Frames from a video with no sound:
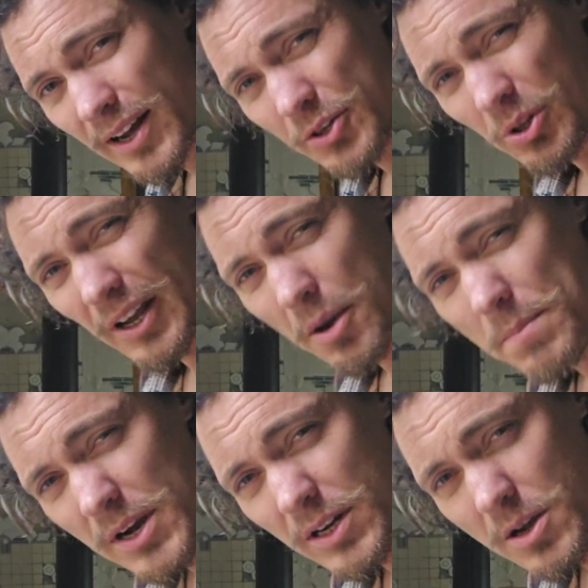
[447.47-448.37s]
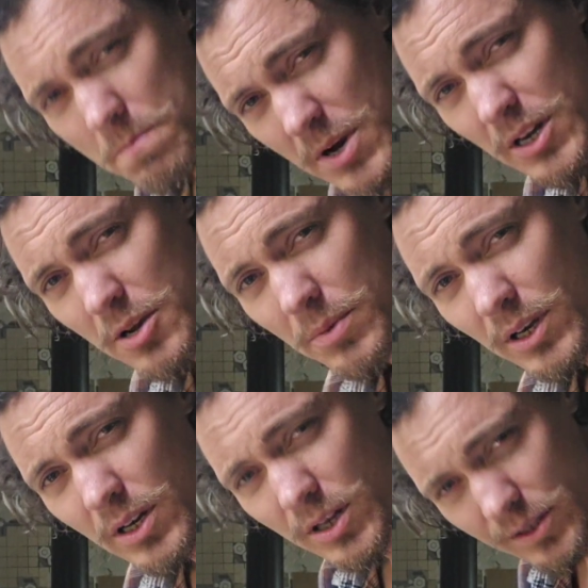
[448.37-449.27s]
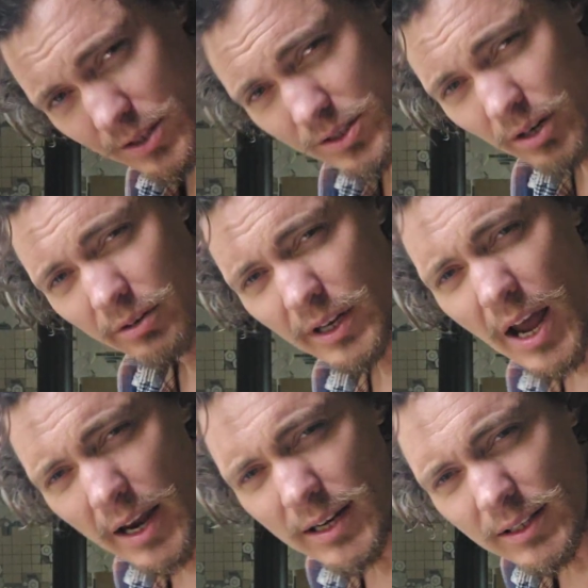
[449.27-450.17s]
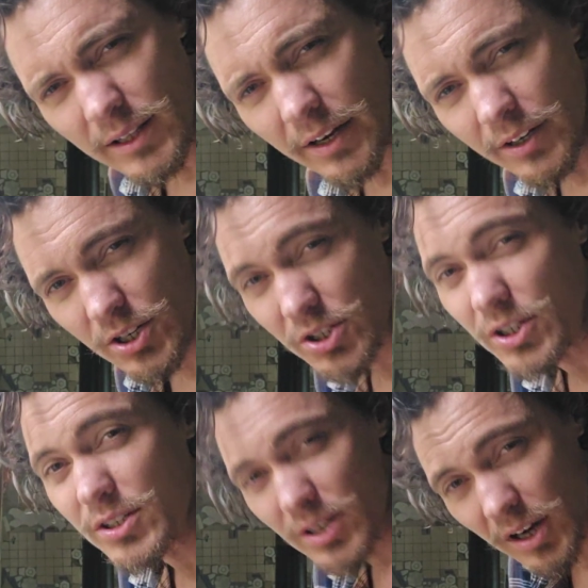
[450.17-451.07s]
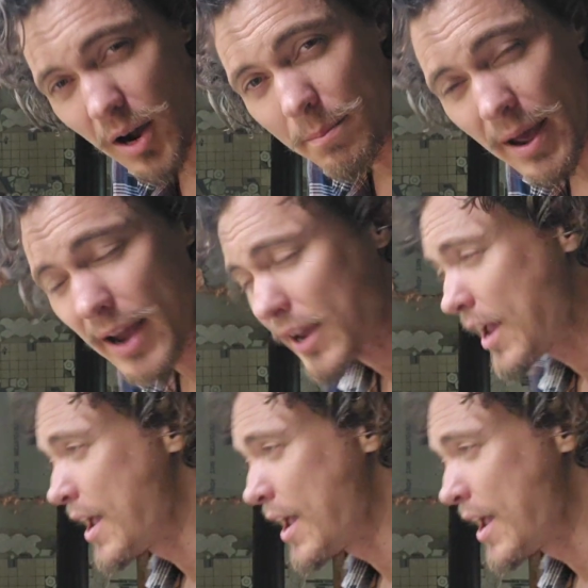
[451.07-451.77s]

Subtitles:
I do like a medium heat because it's already got heat there. It just needs to come back.